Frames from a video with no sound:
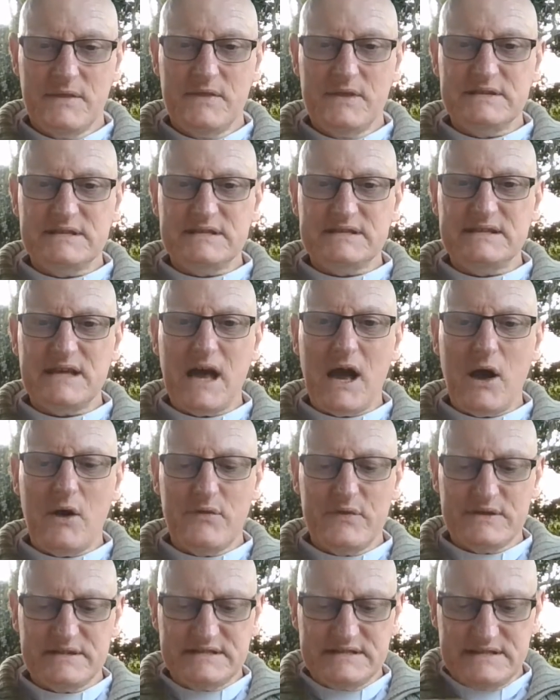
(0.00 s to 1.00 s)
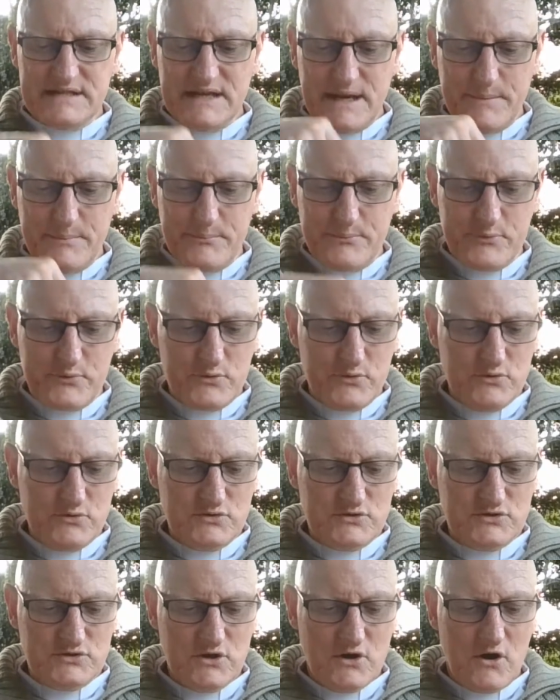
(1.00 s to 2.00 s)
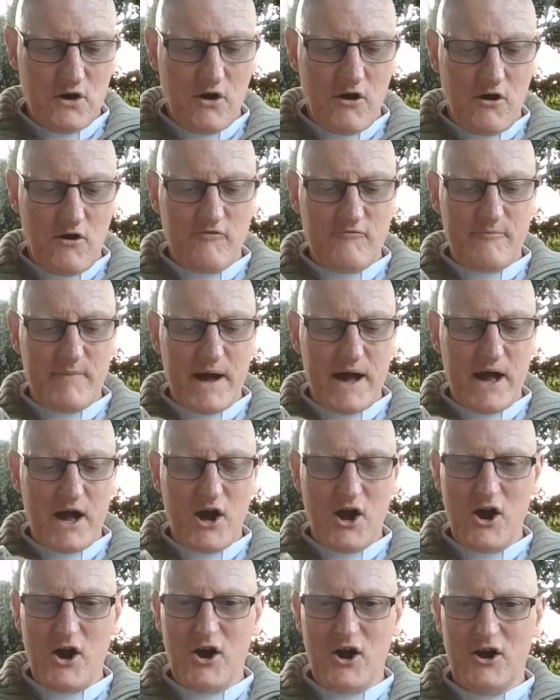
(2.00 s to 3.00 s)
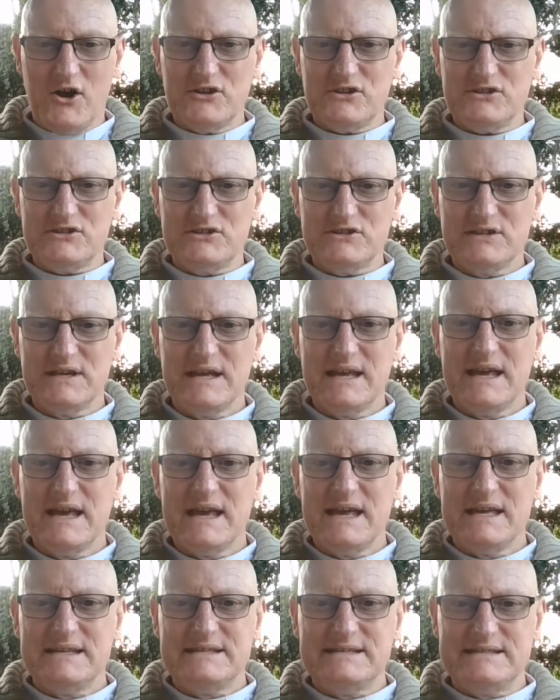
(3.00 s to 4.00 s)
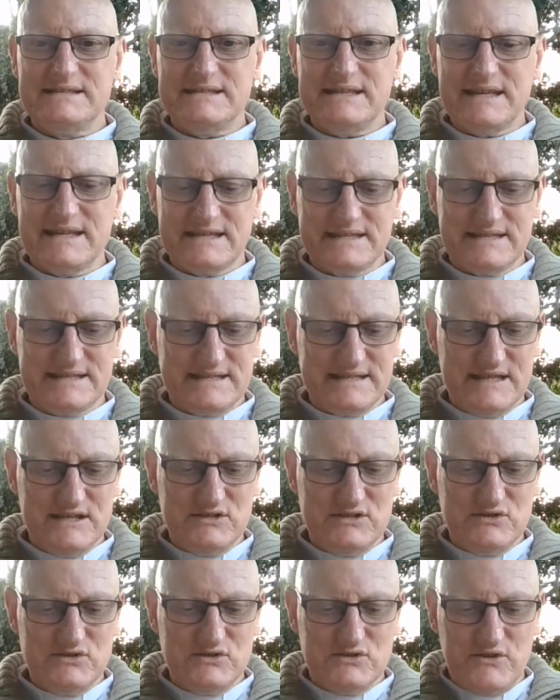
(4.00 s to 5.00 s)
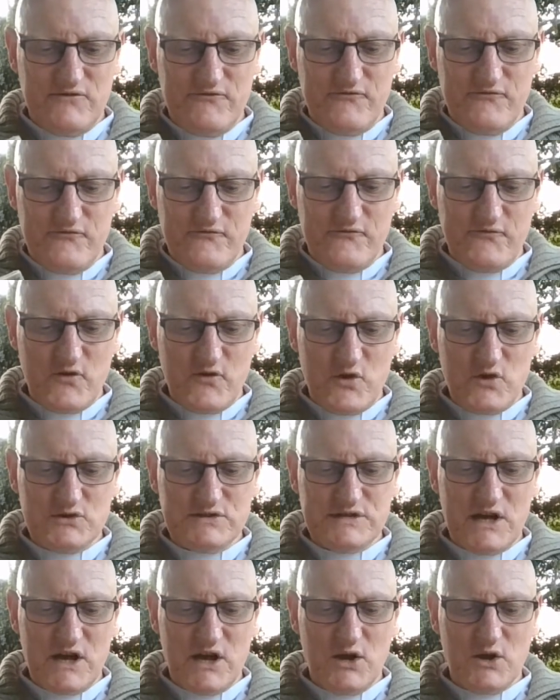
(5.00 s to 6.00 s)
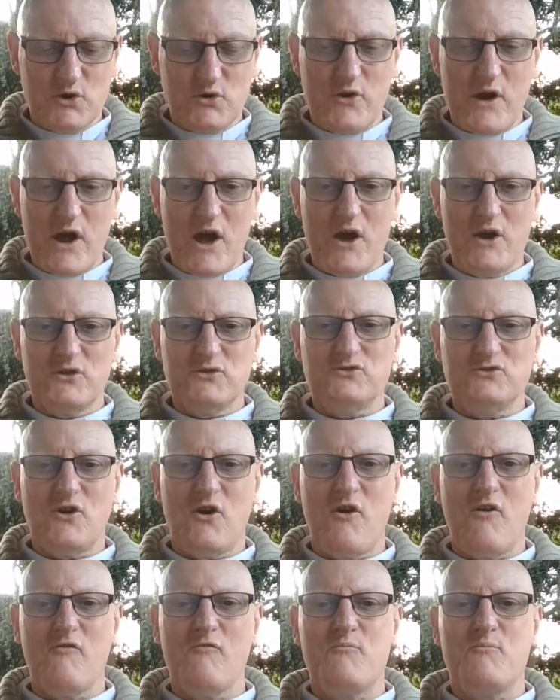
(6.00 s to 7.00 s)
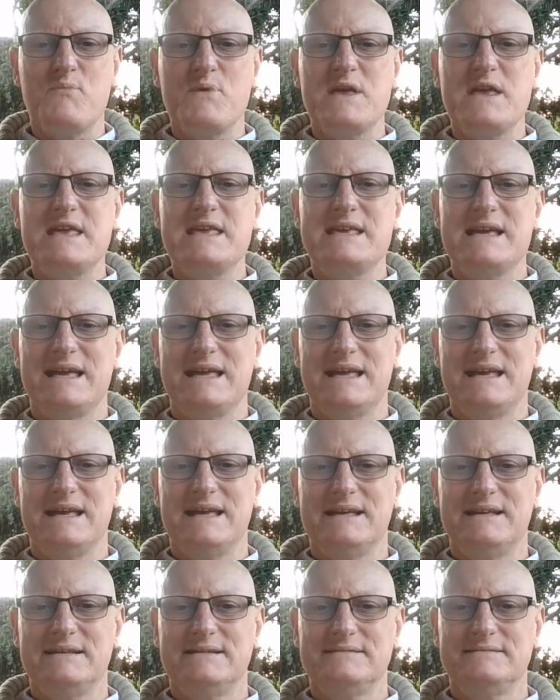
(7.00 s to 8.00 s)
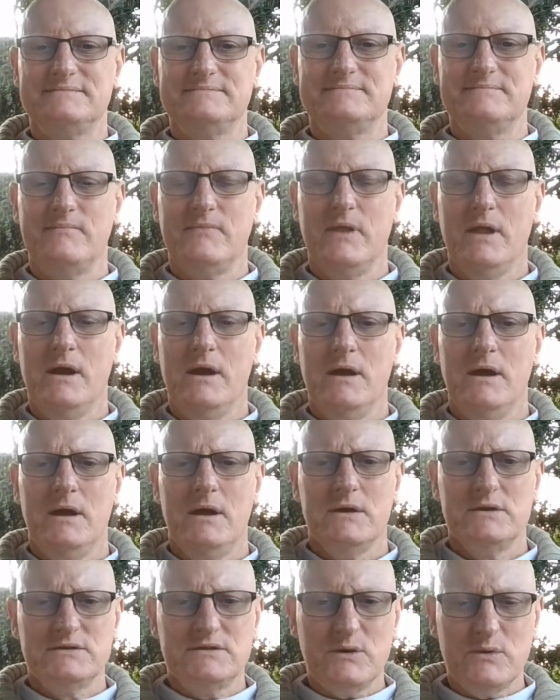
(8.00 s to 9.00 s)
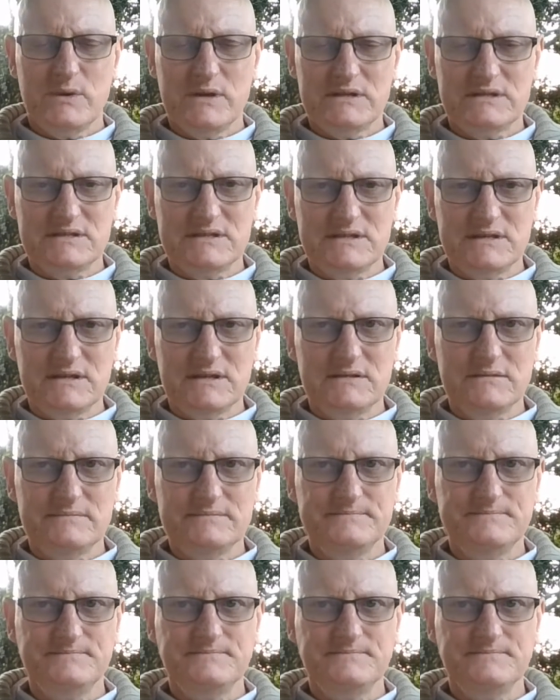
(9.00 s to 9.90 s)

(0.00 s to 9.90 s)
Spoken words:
this is how the taproot of my heart sinks into the fertile ground of being. So it's the